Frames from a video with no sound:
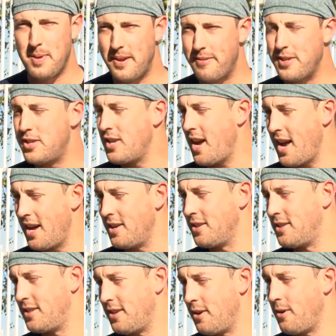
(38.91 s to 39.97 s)
bit of a
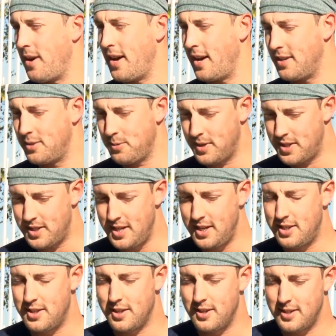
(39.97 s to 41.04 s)
change, so I switched
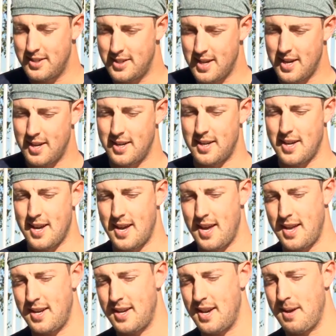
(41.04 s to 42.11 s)
teachers and uh,
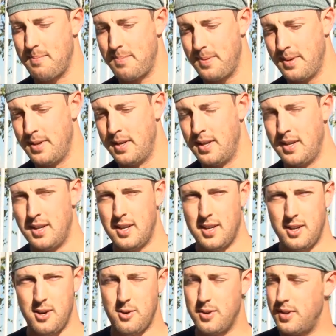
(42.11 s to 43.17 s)
ended up
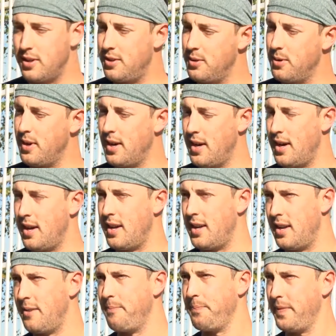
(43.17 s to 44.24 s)
going to a, a
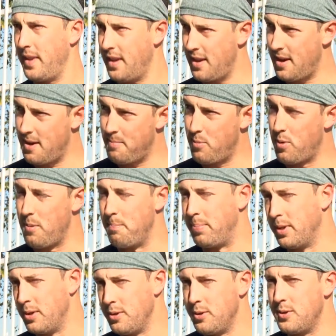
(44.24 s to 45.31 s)
A more
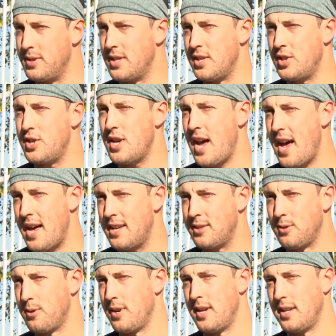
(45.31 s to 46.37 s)
blues and
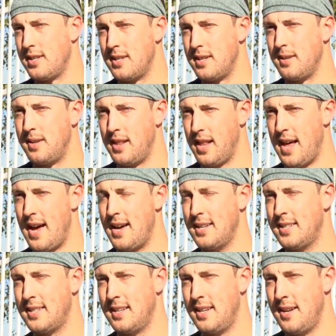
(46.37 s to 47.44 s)
jazz-oriented
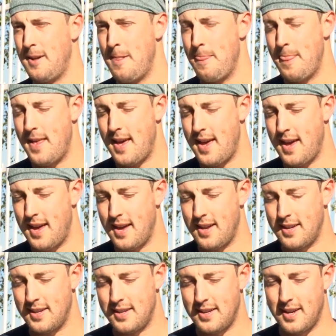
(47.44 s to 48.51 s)
class,
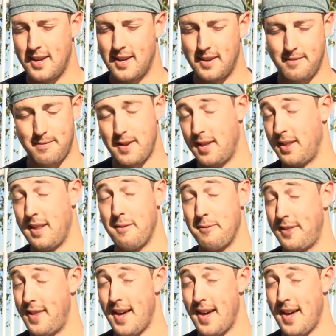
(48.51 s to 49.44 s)
and uh, fell in love with